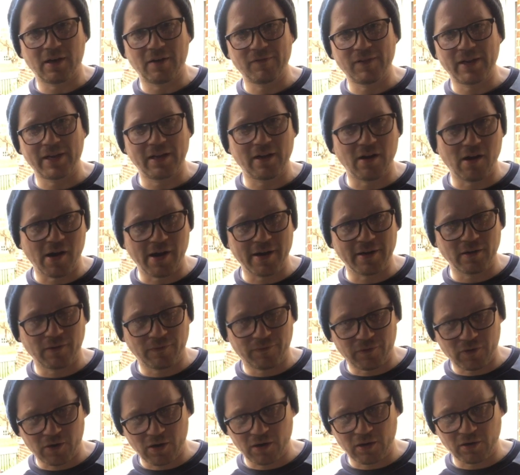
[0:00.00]
I've let it idle
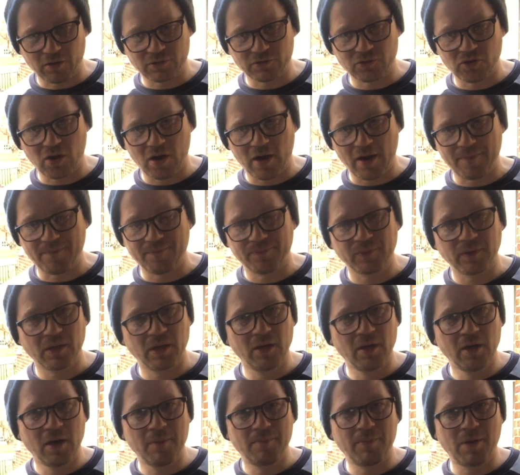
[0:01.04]
for a long time,
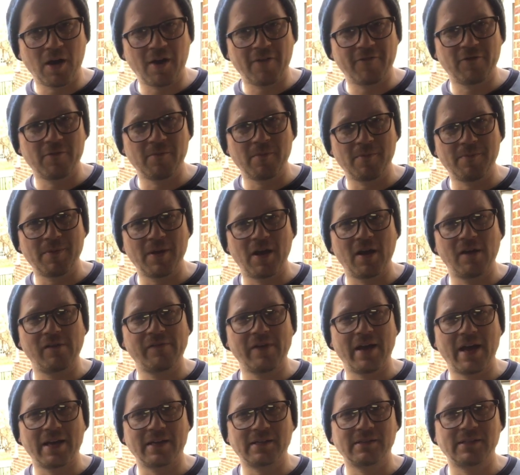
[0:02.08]
apart from a bit of
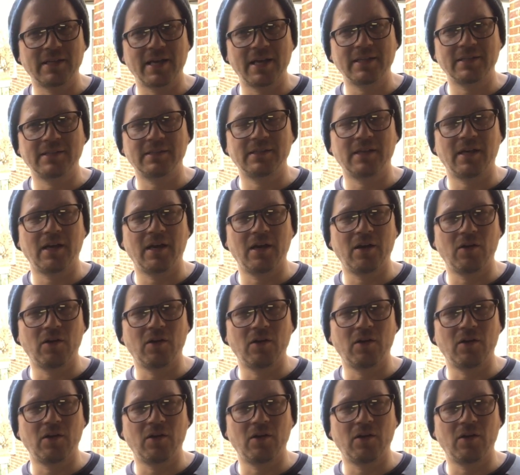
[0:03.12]
excess